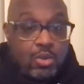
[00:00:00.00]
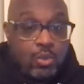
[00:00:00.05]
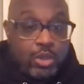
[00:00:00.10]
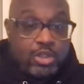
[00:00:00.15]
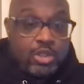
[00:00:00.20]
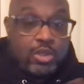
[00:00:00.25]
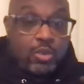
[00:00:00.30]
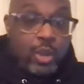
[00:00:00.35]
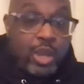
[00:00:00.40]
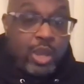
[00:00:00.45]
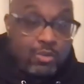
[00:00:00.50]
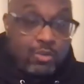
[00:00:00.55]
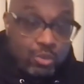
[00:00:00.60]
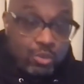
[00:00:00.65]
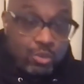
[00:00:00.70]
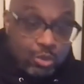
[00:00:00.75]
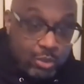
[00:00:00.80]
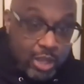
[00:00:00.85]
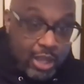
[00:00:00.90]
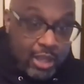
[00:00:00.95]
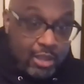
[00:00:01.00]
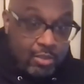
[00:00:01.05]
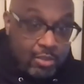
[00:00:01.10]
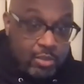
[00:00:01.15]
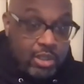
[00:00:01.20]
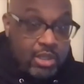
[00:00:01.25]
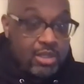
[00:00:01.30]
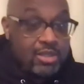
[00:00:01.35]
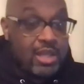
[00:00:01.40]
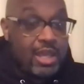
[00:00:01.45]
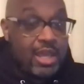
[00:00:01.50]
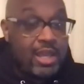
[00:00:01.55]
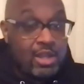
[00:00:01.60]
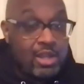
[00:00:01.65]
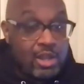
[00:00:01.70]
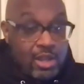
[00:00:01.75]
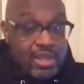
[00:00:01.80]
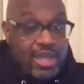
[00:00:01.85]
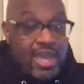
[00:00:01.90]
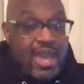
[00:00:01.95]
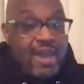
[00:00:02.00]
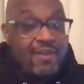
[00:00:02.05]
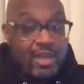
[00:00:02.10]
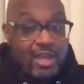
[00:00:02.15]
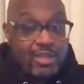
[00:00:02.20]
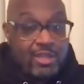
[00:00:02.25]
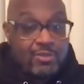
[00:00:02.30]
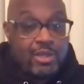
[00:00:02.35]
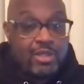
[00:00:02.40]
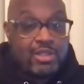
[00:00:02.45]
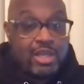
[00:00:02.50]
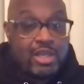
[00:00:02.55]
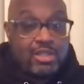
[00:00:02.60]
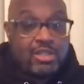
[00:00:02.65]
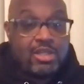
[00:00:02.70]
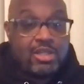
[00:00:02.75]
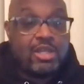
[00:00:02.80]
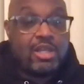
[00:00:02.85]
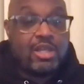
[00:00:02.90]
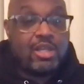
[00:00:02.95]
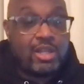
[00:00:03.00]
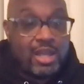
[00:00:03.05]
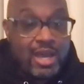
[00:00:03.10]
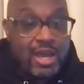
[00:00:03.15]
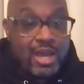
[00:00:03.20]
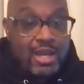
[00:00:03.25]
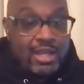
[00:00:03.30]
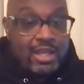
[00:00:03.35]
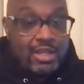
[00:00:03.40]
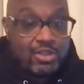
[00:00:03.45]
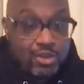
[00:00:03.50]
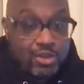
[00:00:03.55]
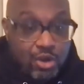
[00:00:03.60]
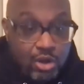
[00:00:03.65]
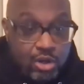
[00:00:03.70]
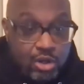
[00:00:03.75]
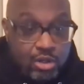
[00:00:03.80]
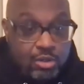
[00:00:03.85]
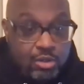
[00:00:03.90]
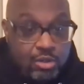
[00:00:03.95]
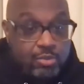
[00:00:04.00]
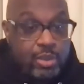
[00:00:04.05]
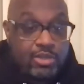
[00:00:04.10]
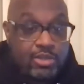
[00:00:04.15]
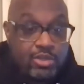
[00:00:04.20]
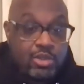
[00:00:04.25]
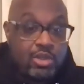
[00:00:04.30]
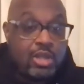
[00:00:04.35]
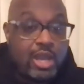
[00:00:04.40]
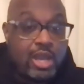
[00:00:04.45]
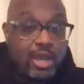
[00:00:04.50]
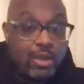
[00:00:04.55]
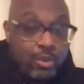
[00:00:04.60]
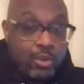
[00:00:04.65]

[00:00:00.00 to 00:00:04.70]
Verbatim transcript: what's your weight room like because they they have the expectation that they got to get stronger based on like